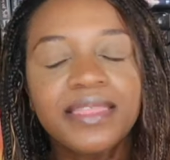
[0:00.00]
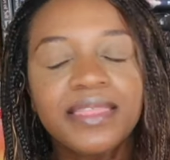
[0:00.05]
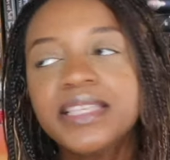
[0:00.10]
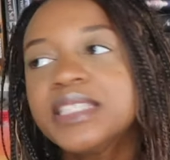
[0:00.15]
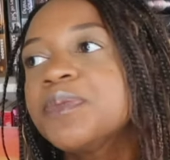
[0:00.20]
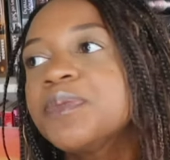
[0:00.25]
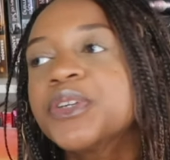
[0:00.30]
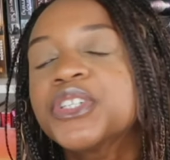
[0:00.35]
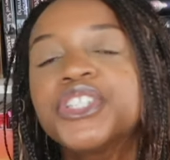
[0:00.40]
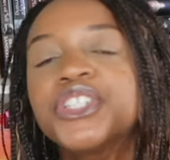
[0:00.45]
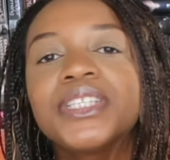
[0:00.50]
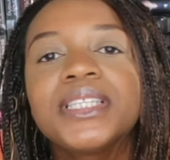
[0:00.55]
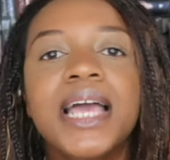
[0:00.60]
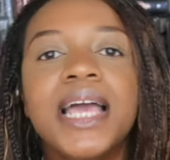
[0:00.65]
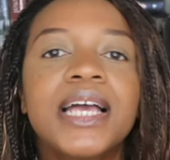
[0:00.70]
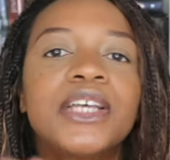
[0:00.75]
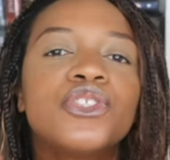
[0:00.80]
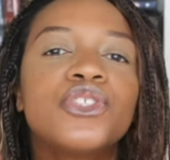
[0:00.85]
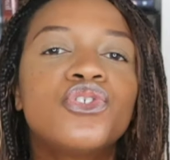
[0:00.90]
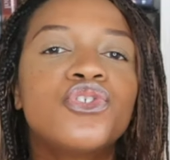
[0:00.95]
This book just
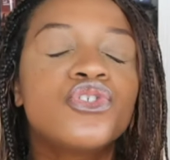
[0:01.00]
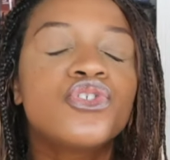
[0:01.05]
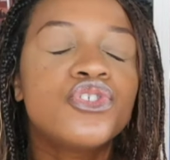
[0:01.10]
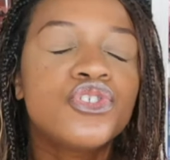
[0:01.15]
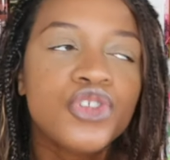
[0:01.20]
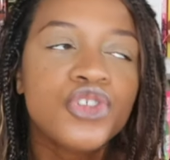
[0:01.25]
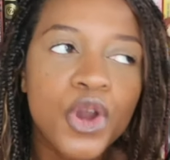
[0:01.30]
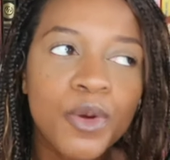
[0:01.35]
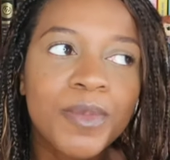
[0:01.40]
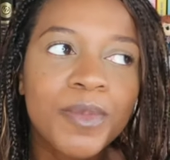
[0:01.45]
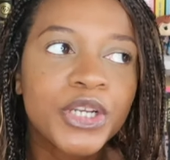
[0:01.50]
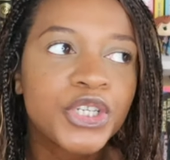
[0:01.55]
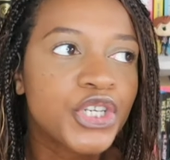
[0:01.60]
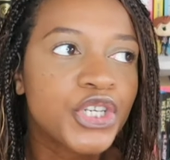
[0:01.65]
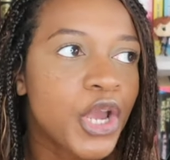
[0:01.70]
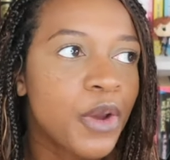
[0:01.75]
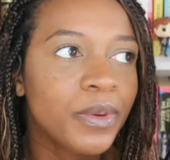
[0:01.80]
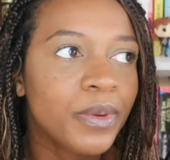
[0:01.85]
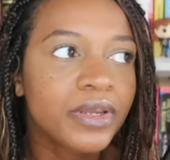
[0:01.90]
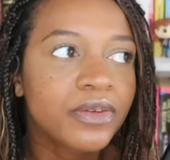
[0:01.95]
has so much
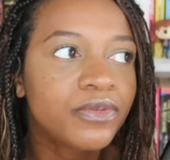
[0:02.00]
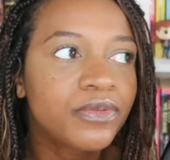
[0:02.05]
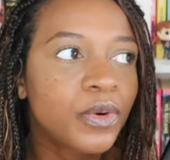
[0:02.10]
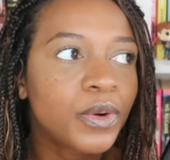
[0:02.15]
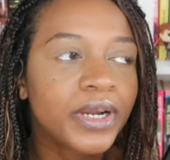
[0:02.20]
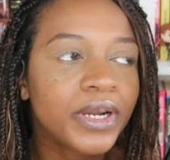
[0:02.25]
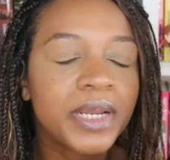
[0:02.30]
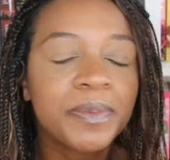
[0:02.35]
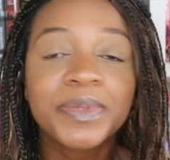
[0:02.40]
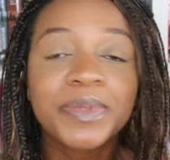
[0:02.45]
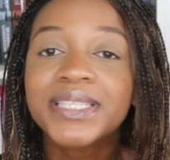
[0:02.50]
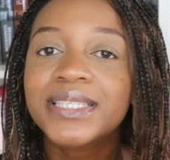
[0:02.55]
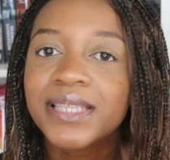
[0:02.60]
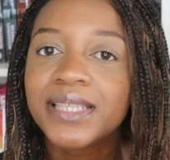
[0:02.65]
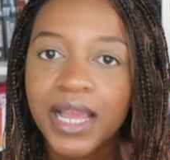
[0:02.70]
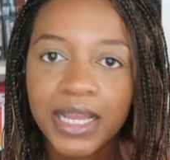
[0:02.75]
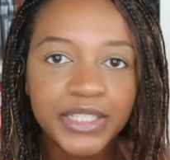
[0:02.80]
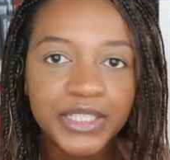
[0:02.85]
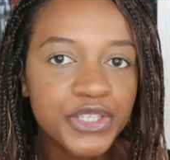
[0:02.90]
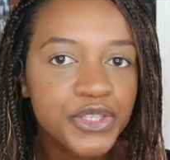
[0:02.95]
going for it
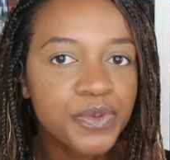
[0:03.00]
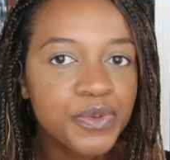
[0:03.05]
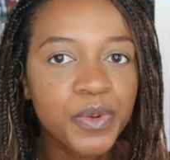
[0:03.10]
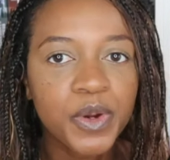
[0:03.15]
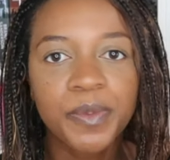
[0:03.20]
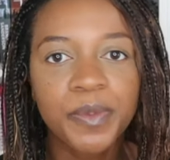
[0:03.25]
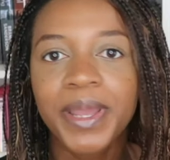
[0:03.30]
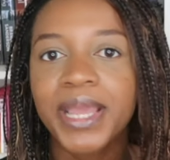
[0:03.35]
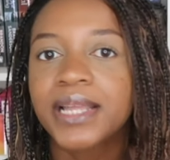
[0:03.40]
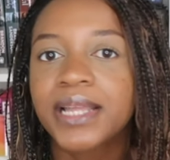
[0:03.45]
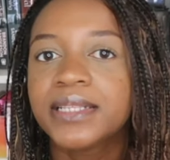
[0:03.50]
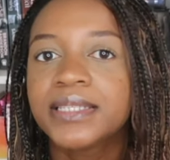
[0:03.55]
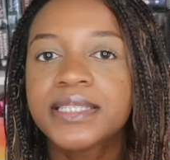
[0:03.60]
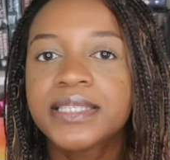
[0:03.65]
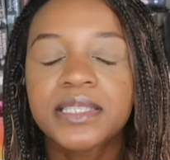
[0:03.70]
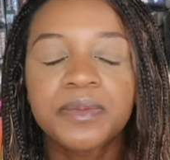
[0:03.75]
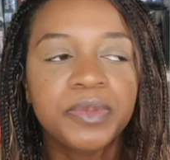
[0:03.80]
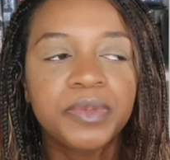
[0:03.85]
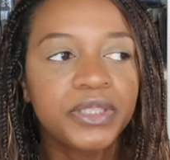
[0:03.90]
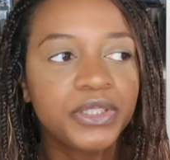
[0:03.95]
besides the romance,
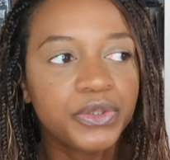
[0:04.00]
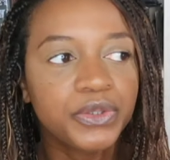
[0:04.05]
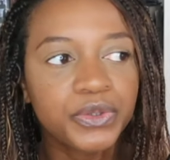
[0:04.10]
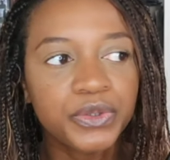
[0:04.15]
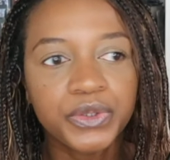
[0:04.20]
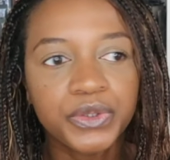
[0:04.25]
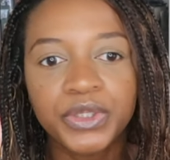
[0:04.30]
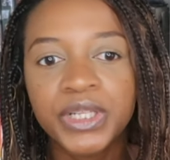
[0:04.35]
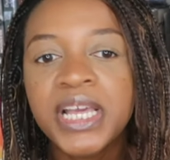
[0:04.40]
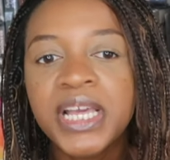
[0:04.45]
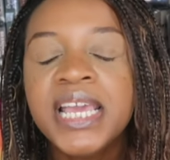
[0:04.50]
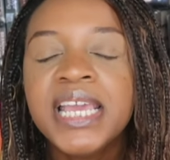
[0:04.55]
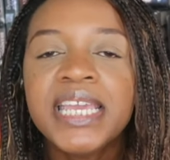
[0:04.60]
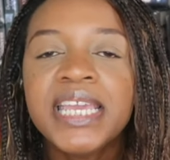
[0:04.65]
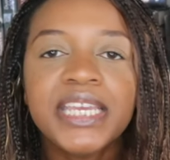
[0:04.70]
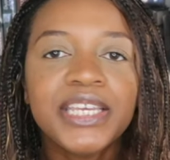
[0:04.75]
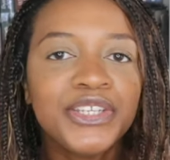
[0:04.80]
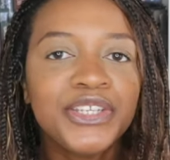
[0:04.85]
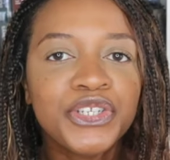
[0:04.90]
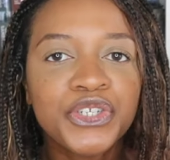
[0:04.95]
the political
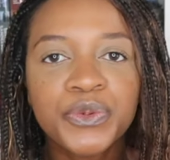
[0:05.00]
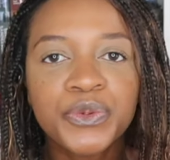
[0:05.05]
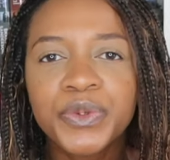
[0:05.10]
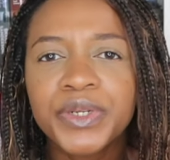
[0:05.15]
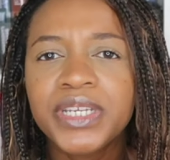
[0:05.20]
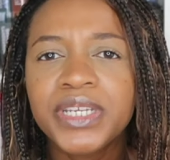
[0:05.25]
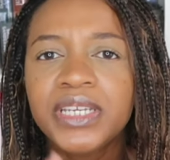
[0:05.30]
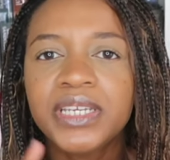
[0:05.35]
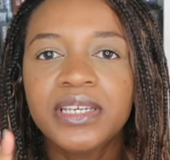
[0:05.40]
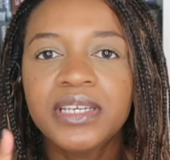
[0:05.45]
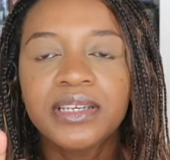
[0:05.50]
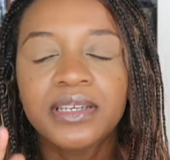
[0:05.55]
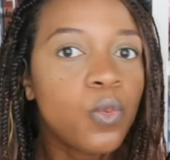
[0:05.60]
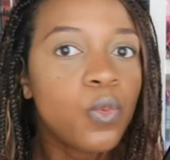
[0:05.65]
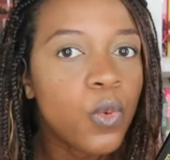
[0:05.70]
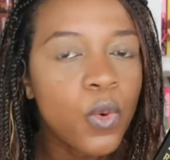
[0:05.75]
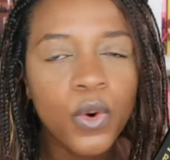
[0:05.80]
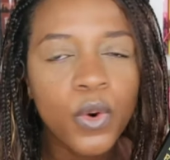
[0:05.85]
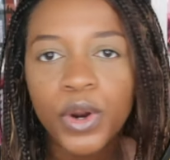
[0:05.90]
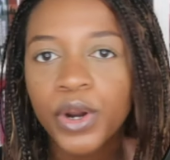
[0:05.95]
intrigue,
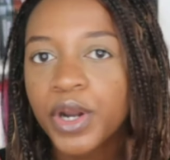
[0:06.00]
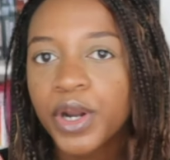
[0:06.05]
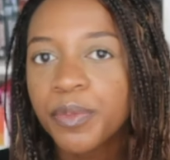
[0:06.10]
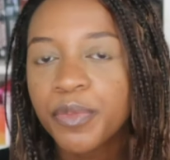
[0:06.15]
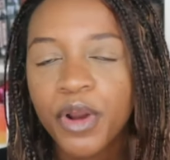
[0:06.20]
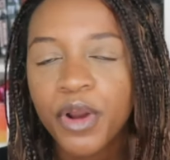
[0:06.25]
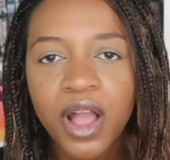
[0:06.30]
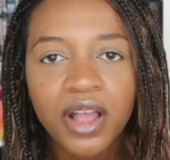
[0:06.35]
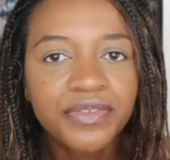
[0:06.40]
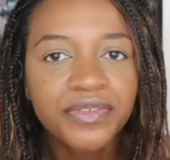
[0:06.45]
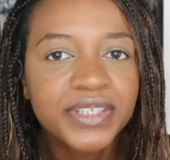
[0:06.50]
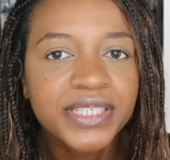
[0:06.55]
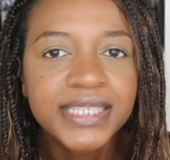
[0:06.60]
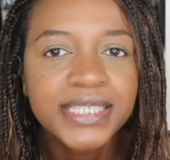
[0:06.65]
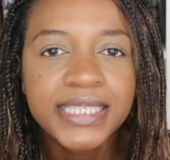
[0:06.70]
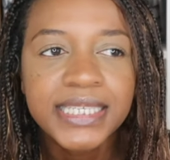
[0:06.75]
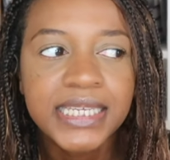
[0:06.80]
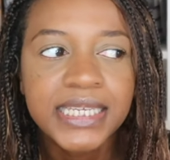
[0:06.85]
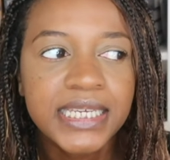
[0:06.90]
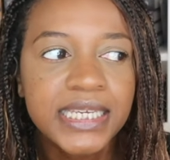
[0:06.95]
war,
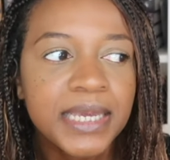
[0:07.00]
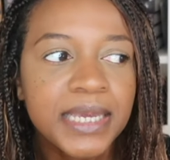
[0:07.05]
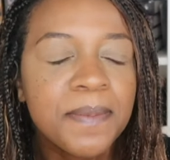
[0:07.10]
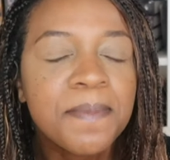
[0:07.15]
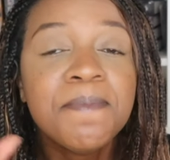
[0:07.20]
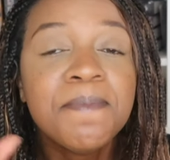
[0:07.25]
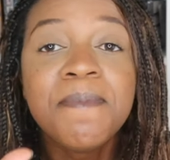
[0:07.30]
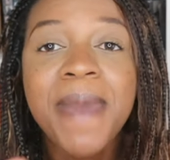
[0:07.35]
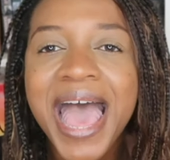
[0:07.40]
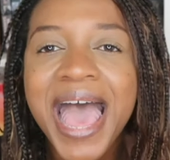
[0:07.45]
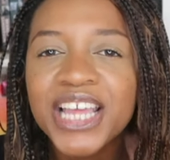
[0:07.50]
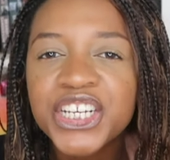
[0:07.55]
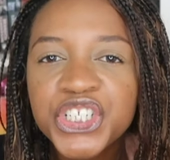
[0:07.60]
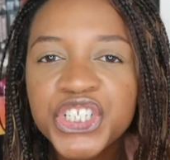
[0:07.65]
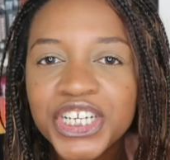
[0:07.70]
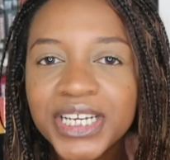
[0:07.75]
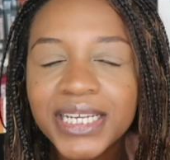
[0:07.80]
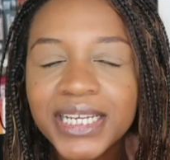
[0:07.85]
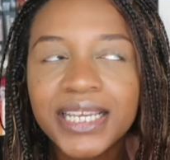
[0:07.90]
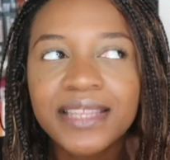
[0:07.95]
prophecy,
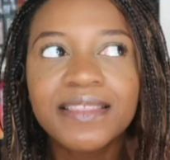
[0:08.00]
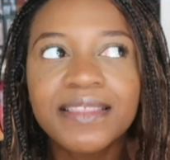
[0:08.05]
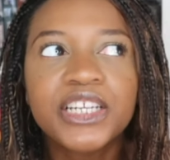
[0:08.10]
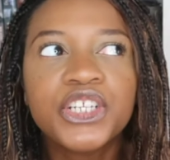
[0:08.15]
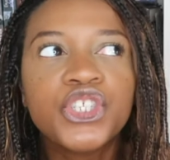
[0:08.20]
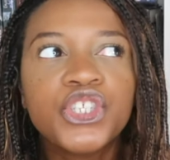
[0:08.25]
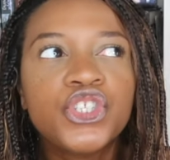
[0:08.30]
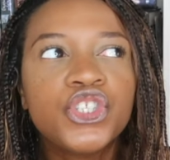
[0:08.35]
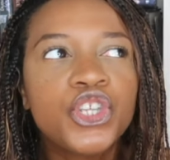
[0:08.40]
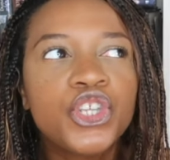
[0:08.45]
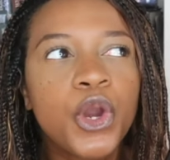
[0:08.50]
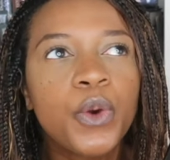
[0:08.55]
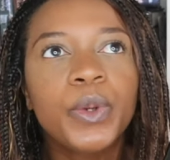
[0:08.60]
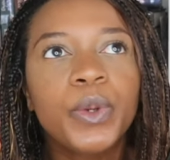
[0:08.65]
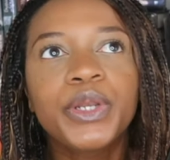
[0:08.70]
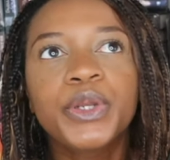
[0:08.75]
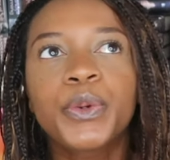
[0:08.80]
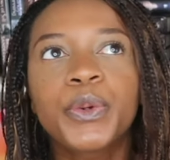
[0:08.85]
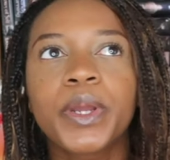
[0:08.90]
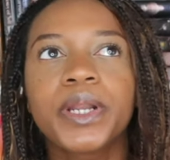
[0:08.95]
magic that is so
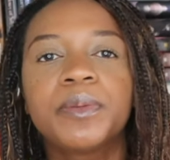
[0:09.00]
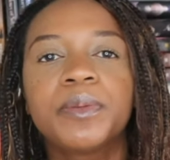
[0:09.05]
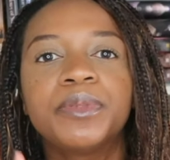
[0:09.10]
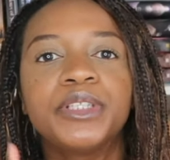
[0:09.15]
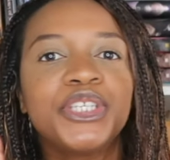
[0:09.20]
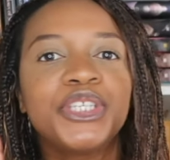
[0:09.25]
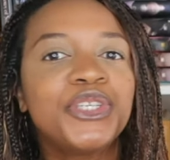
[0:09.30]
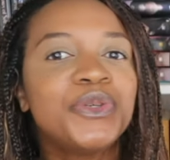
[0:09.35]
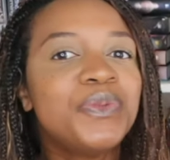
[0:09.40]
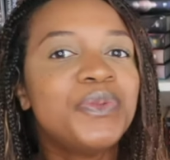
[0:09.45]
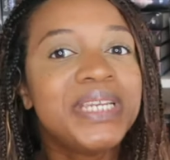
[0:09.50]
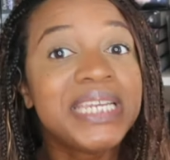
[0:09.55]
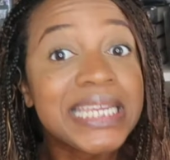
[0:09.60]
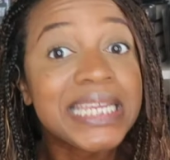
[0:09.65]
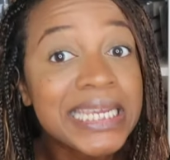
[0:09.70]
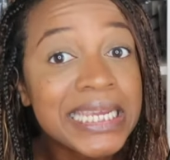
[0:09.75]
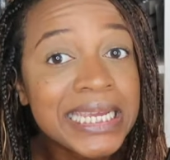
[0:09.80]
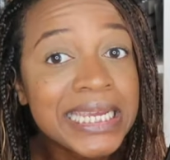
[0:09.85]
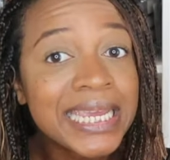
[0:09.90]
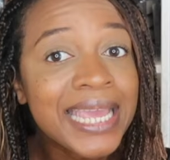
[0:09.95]
incredibly
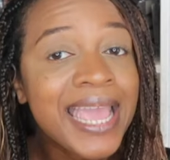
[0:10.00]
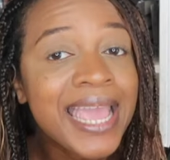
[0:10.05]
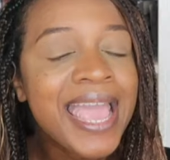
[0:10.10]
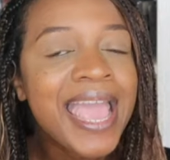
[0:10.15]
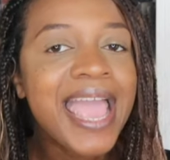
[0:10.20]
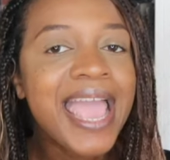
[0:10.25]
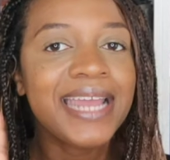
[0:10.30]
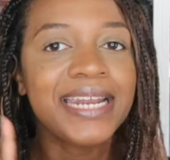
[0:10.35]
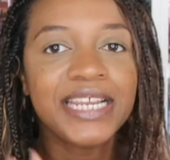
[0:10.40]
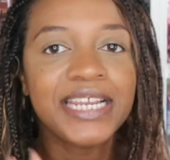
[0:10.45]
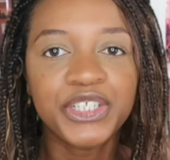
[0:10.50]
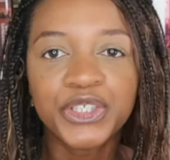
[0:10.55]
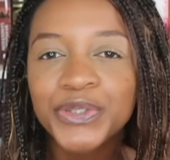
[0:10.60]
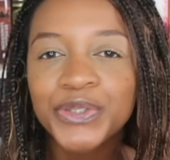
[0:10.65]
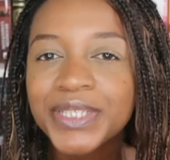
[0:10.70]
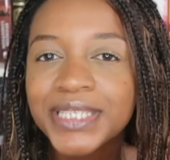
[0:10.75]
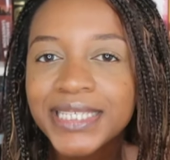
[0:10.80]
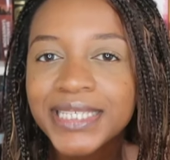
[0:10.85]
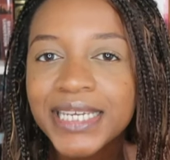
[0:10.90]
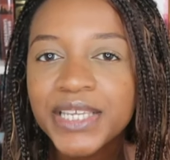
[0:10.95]
unique and
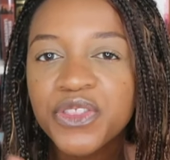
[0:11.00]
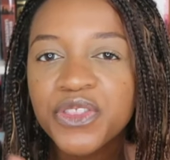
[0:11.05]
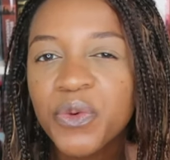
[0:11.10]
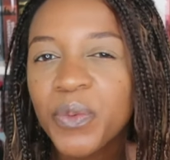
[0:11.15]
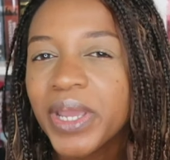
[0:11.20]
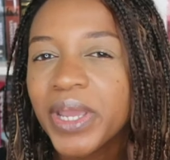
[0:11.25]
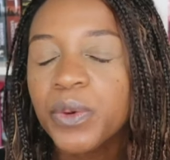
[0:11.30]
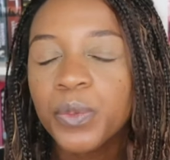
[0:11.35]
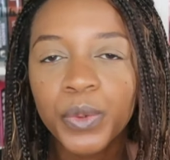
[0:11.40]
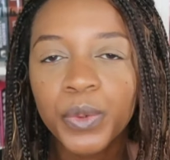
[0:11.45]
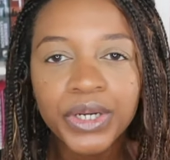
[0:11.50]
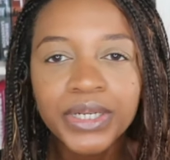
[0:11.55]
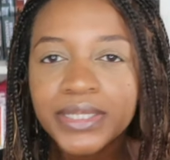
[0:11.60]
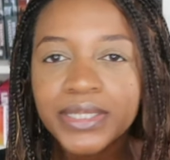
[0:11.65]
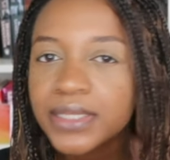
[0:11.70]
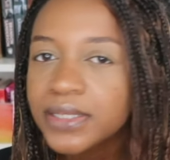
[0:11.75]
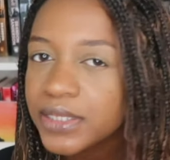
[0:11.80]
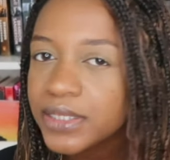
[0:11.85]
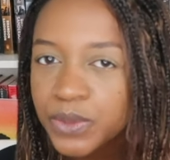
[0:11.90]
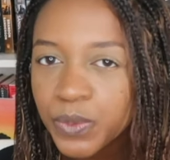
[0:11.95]
interesting the way it
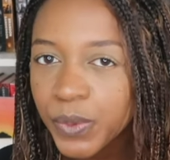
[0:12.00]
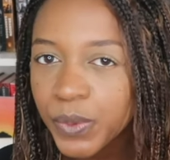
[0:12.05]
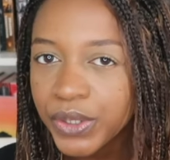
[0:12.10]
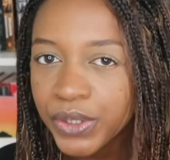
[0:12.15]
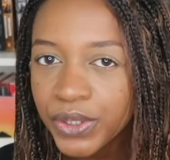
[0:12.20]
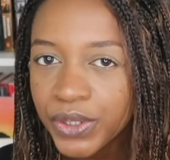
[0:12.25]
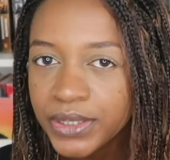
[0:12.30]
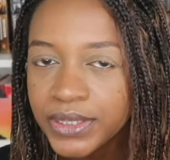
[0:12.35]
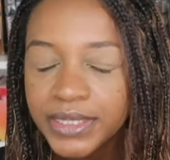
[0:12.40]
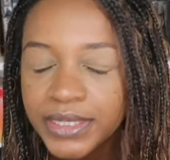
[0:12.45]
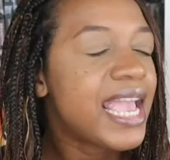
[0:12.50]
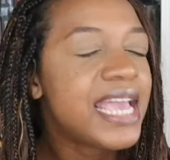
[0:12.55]
works in this world,